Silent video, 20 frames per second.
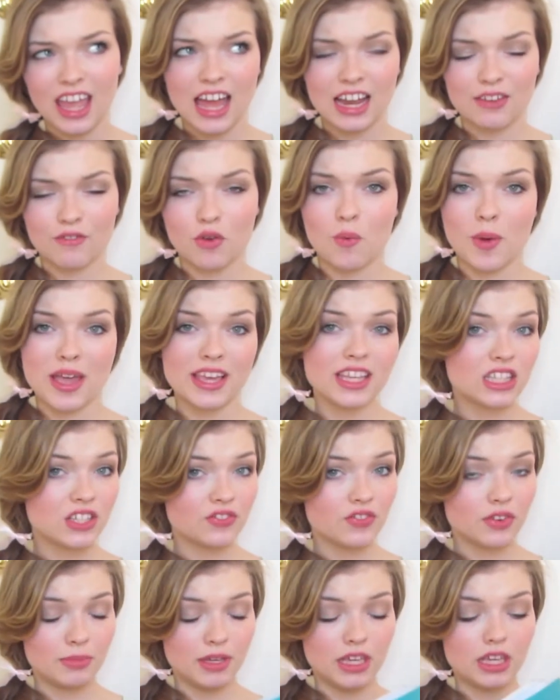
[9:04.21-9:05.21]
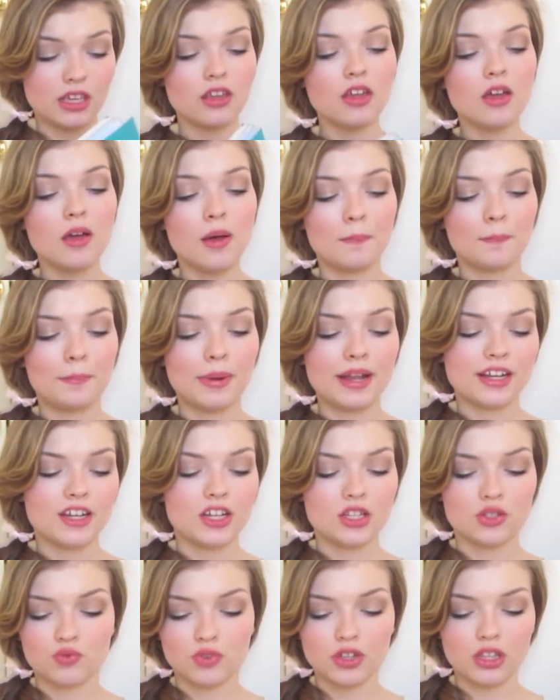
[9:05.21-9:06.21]
kind of a waste for me, but I
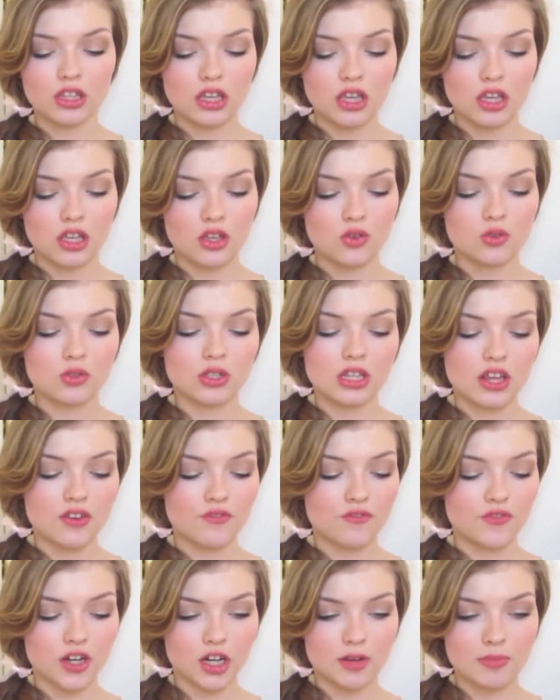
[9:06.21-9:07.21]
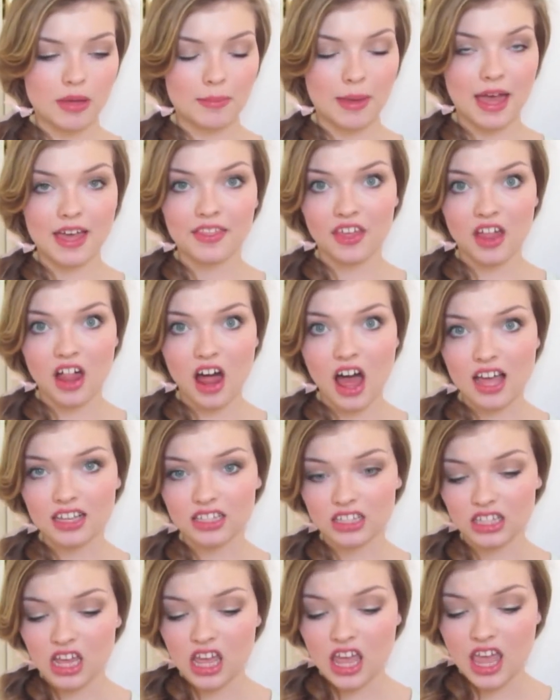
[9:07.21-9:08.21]
just really use it for my math
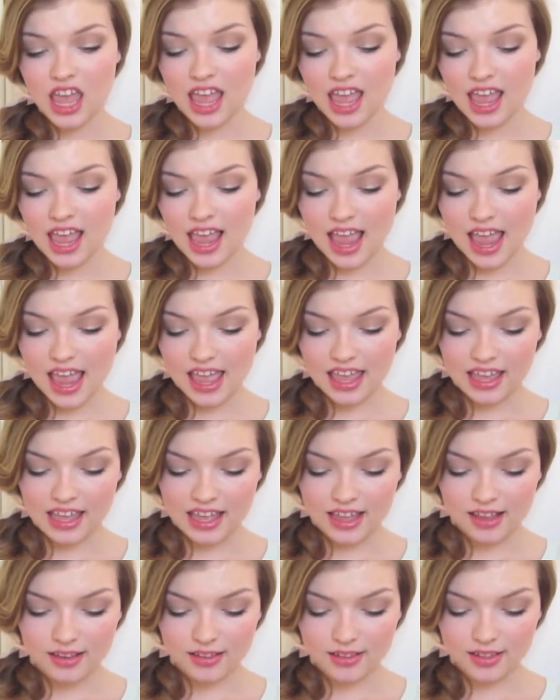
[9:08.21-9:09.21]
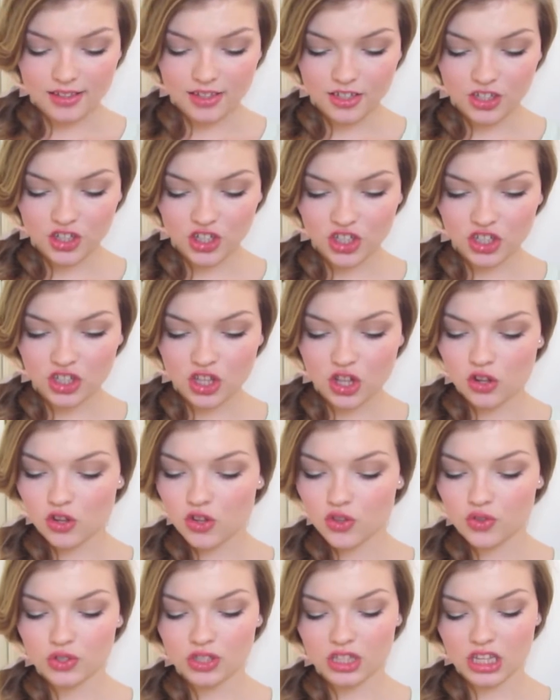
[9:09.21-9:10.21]
class and just the
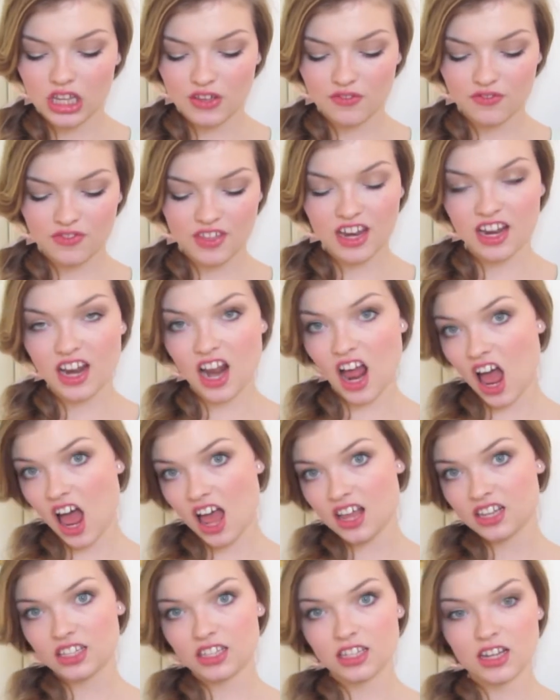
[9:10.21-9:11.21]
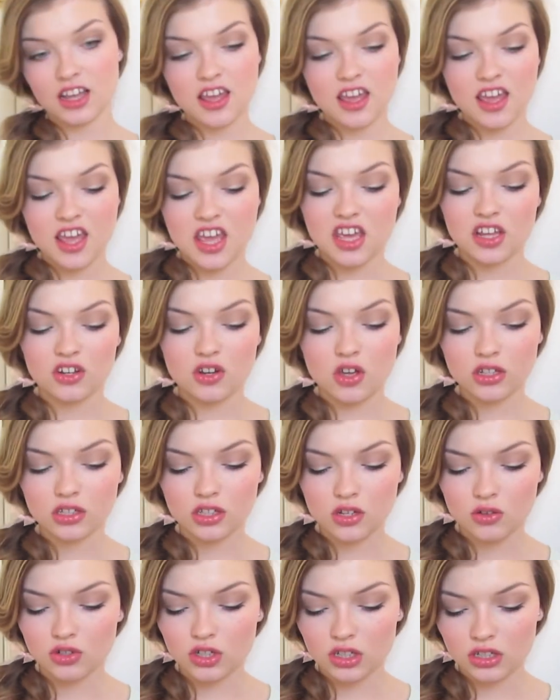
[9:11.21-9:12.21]
loose leaf that it has. And
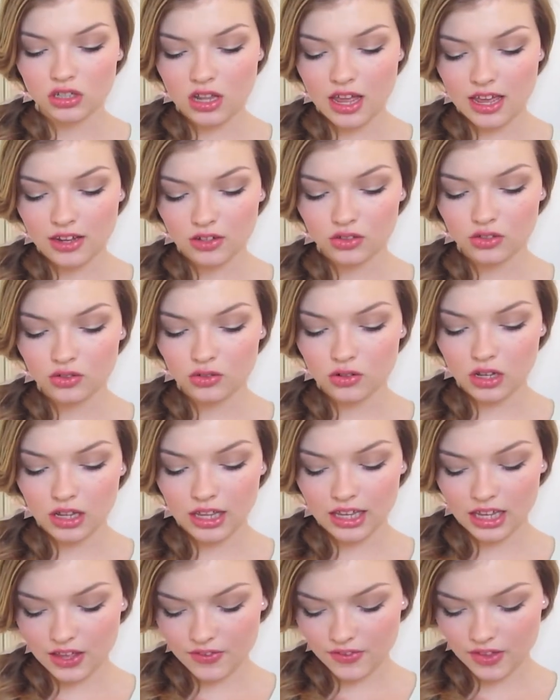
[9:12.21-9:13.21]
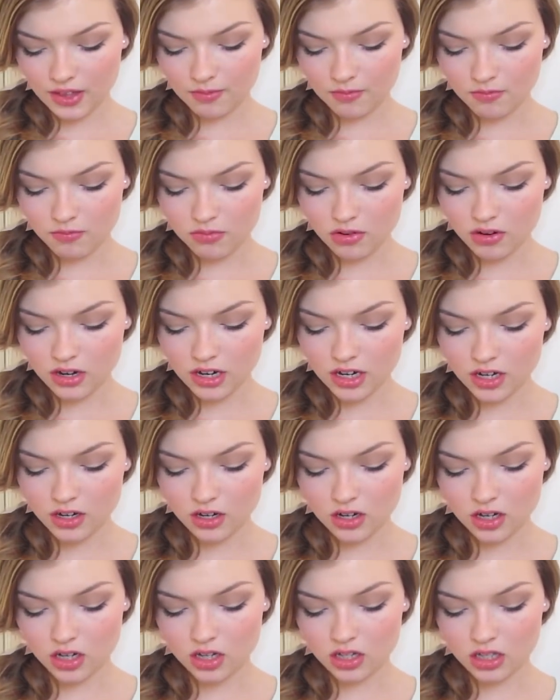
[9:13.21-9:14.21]
also just like doodling if I'm bored
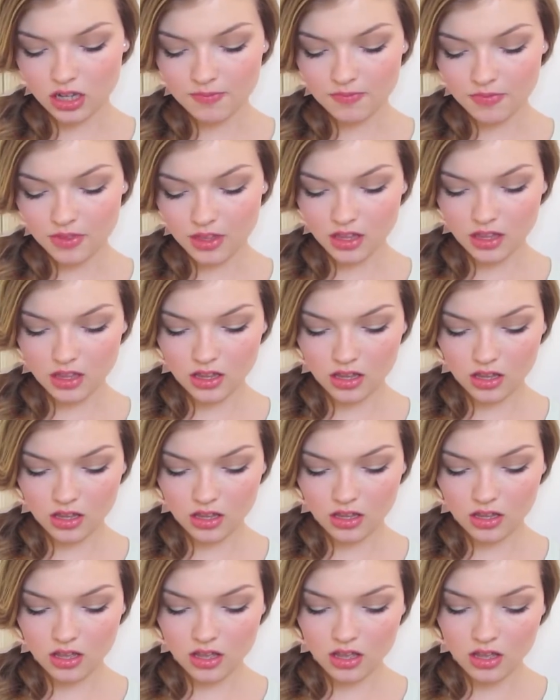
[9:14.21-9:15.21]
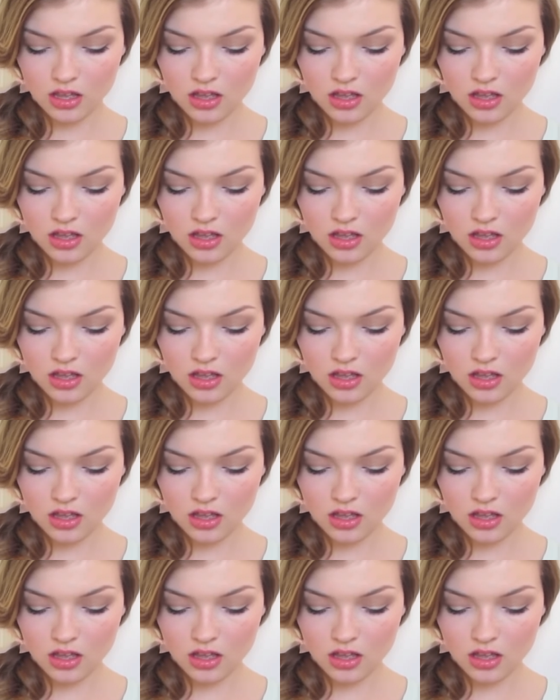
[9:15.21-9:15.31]
or something,